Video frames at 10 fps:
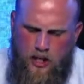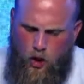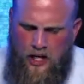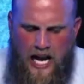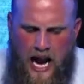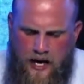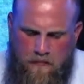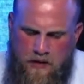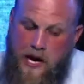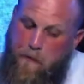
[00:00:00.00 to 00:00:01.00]
Create
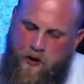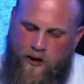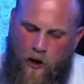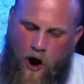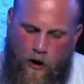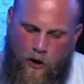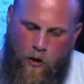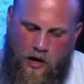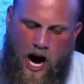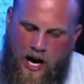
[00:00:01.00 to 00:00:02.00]
in me a pure heart,
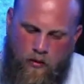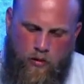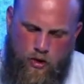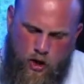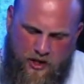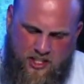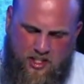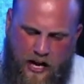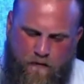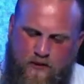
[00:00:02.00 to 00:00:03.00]
O God, and renew a
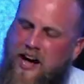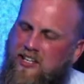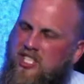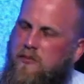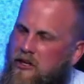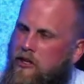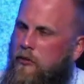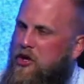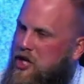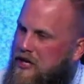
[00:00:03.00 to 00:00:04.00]
steadfast spirit
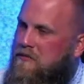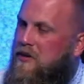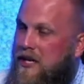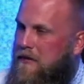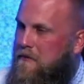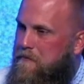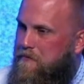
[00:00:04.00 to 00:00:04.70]
within me.